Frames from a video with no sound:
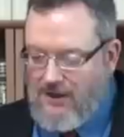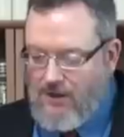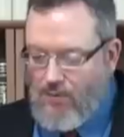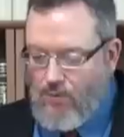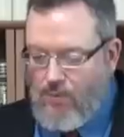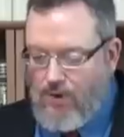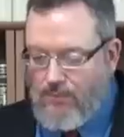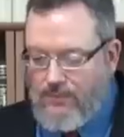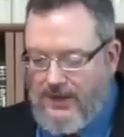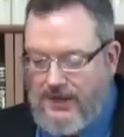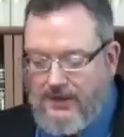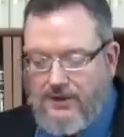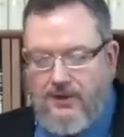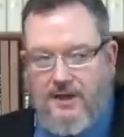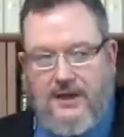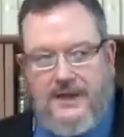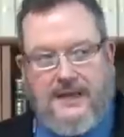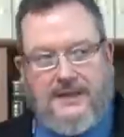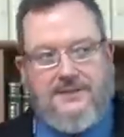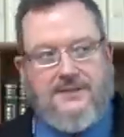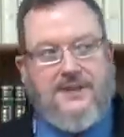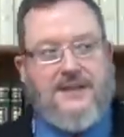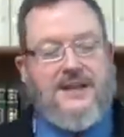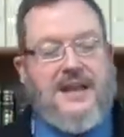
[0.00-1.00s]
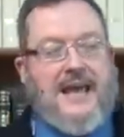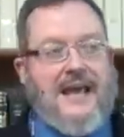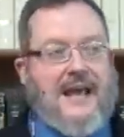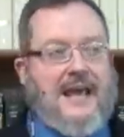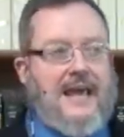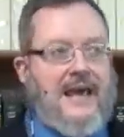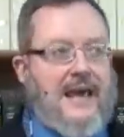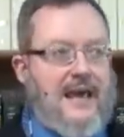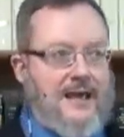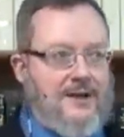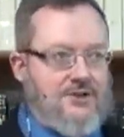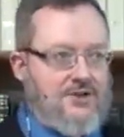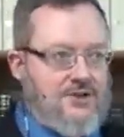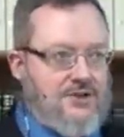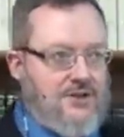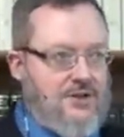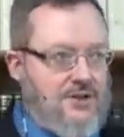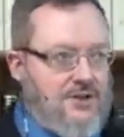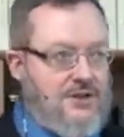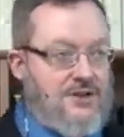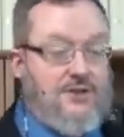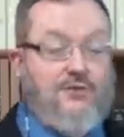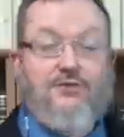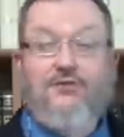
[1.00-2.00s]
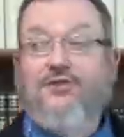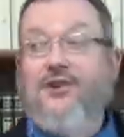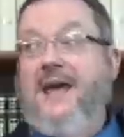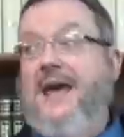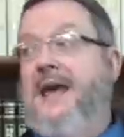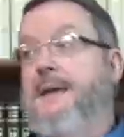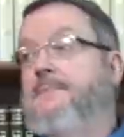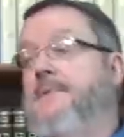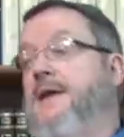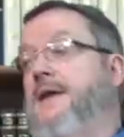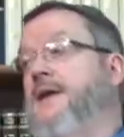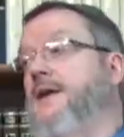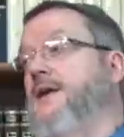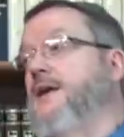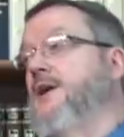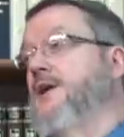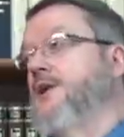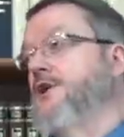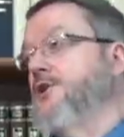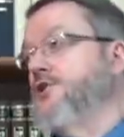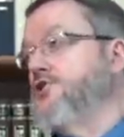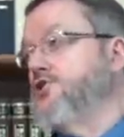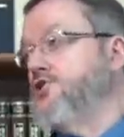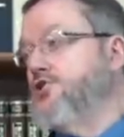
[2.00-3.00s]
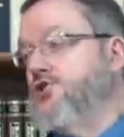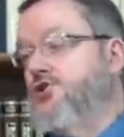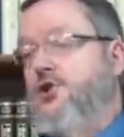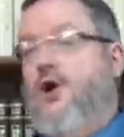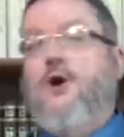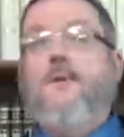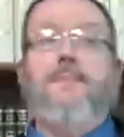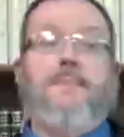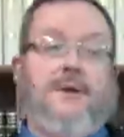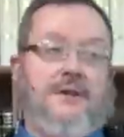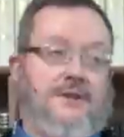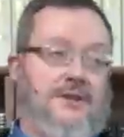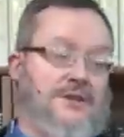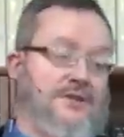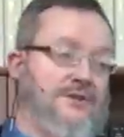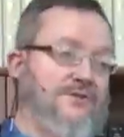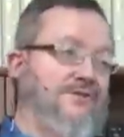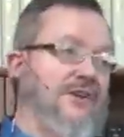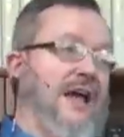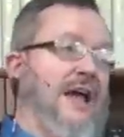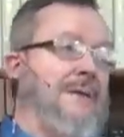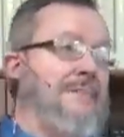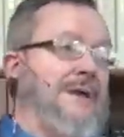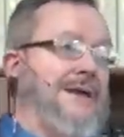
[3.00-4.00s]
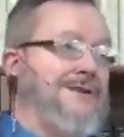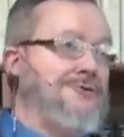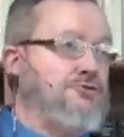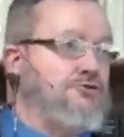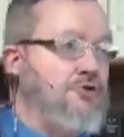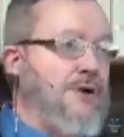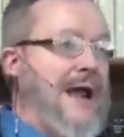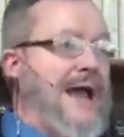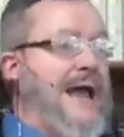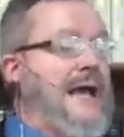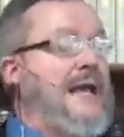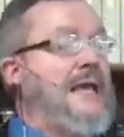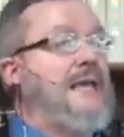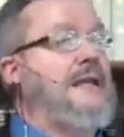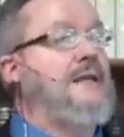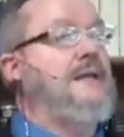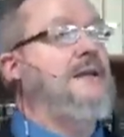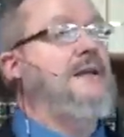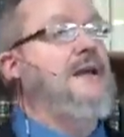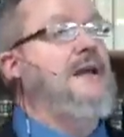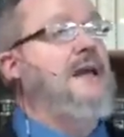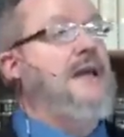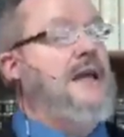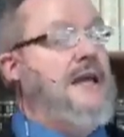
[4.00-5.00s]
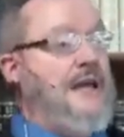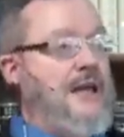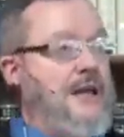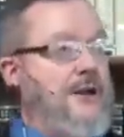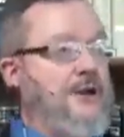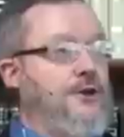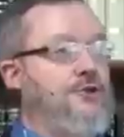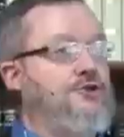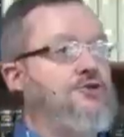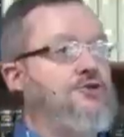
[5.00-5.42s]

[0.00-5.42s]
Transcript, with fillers: when we look at the Nachash, this flaming serpent, this flaming dragon in a